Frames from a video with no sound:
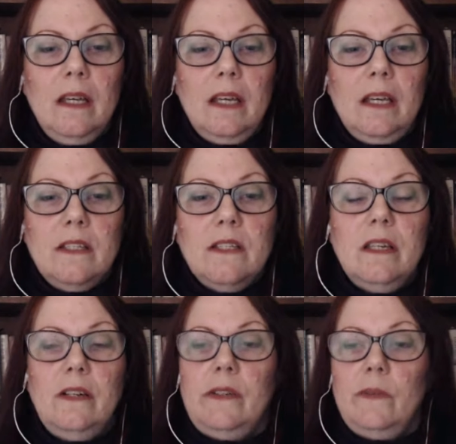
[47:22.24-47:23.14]
Is
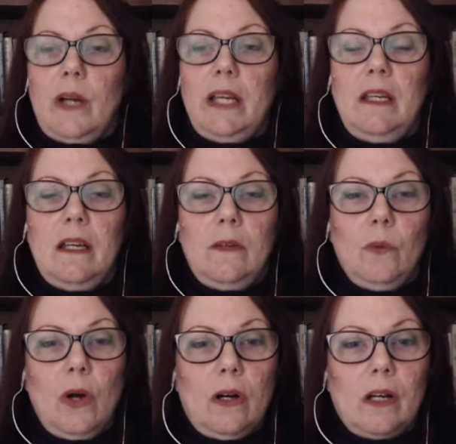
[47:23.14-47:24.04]
there a right and
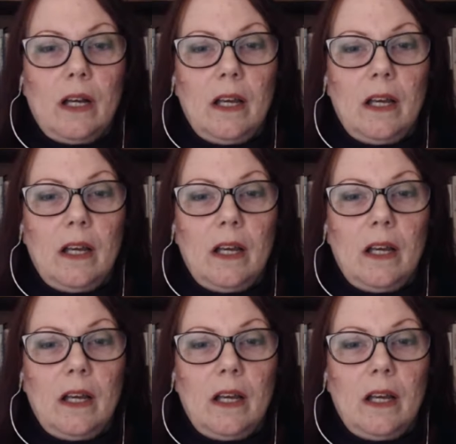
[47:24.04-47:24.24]
wrong?